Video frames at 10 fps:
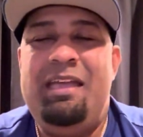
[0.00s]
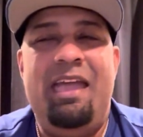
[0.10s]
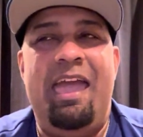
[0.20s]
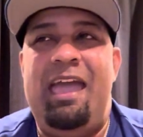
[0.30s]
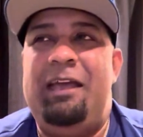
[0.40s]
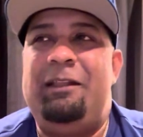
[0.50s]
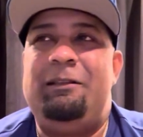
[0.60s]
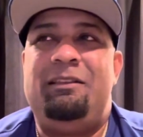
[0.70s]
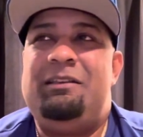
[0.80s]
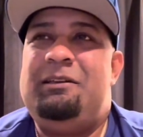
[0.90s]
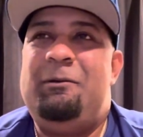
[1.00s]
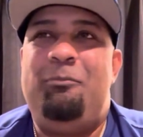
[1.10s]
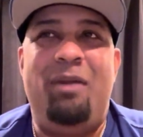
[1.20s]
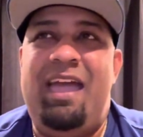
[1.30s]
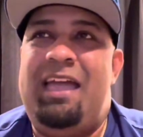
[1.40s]
And
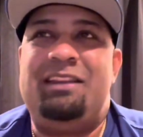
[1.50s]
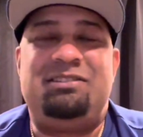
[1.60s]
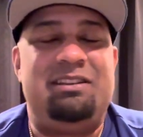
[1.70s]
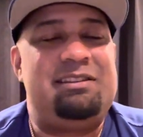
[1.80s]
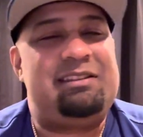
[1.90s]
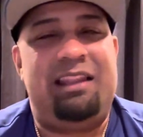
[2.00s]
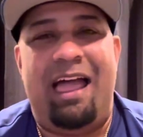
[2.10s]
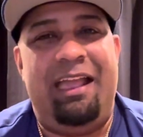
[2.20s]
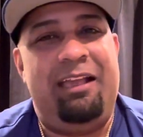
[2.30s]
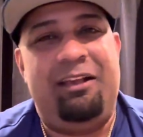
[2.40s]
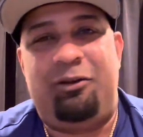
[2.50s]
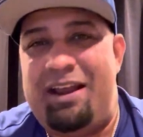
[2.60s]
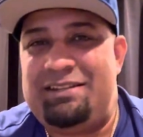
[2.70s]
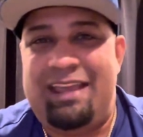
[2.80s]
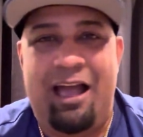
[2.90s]
man, it's just like
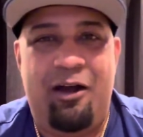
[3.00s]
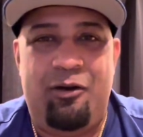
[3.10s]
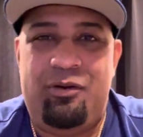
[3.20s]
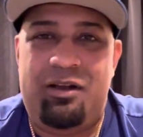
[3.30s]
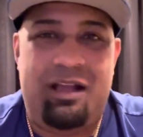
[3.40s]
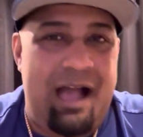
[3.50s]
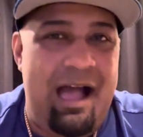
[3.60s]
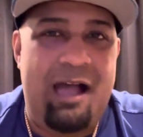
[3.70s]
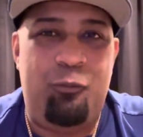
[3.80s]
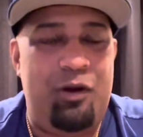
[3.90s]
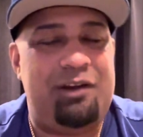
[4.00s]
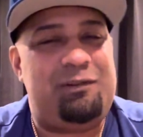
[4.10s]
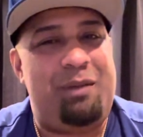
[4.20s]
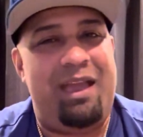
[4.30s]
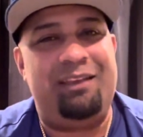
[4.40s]
crazy how God works,
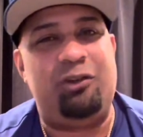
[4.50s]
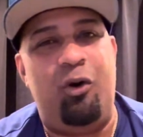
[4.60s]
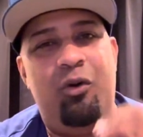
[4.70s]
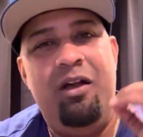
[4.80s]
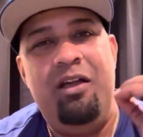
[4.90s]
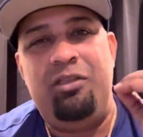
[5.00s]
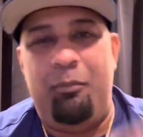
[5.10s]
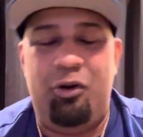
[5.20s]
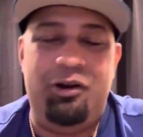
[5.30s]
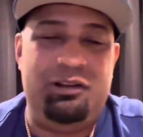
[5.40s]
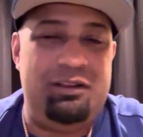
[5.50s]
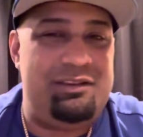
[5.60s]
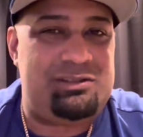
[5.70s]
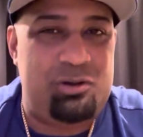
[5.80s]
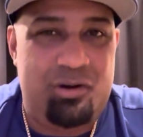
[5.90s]
man. So the moral of the
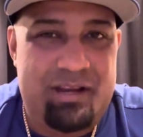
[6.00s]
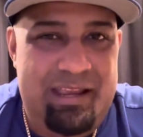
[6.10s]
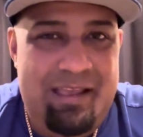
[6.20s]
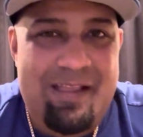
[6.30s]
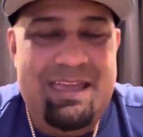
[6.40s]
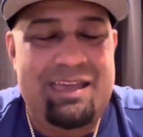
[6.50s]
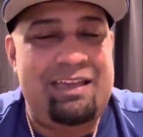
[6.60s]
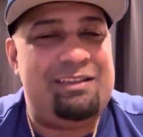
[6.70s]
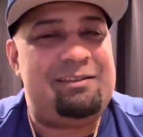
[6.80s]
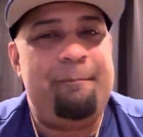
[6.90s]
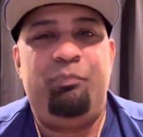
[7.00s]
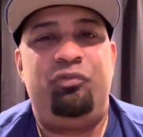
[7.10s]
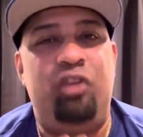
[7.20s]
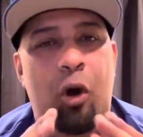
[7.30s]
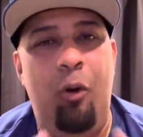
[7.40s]
story is,
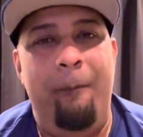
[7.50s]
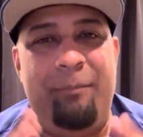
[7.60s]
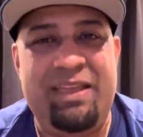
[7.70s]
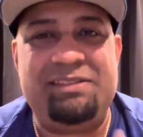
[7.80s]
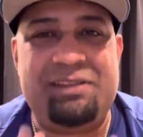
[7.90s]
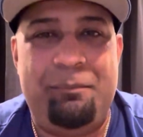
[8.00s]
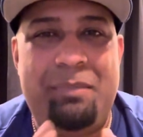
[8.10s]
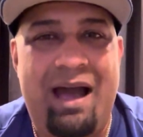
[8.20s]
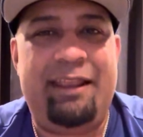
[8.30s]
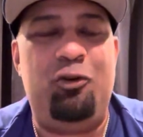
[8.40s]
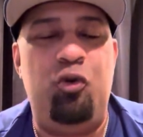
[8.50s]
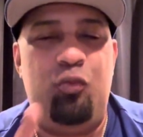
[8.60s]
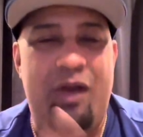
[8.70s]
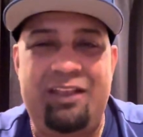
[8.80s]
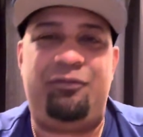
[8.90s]
don't be somebody who
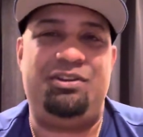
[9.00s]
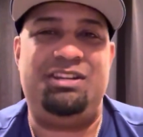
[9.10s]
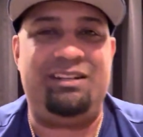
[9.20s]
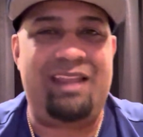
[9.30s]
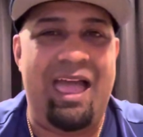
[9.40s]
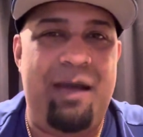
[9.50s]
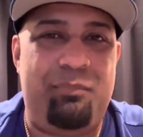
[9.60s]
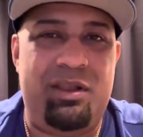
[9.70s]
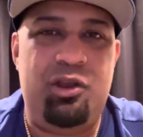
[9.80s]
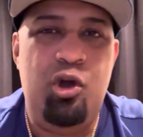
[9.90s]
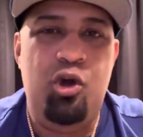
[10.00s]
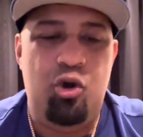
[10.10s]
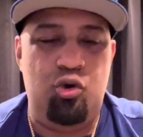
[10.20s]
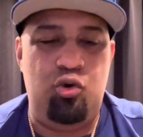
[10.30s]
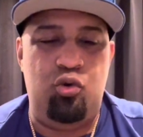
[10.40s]
waits for shit to happen,
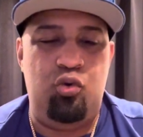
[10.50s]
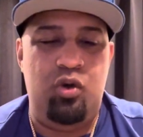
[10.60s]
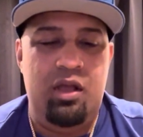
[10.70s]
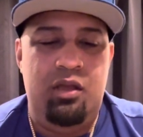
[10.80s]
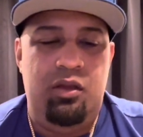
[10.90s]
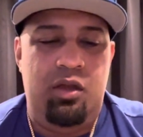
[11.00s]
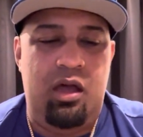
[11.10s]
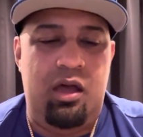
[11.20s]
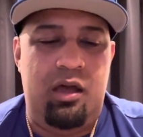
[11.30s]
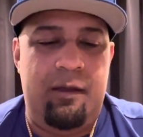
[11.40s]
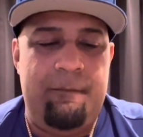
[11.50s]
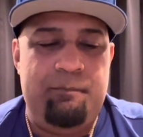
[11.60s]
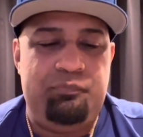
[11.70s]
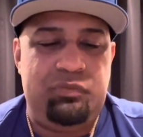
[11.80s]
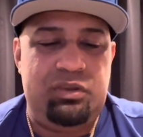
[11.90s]
who,
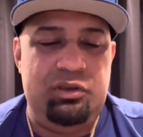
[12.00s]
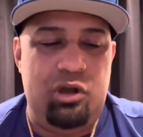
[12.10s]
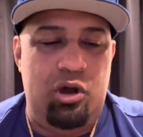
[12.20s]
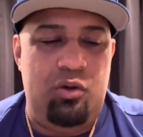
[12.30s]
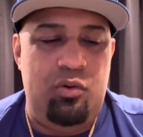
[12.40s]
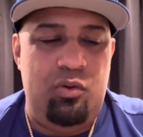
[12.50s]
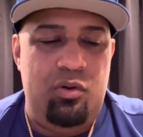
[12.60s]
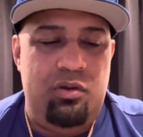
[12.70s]
you know,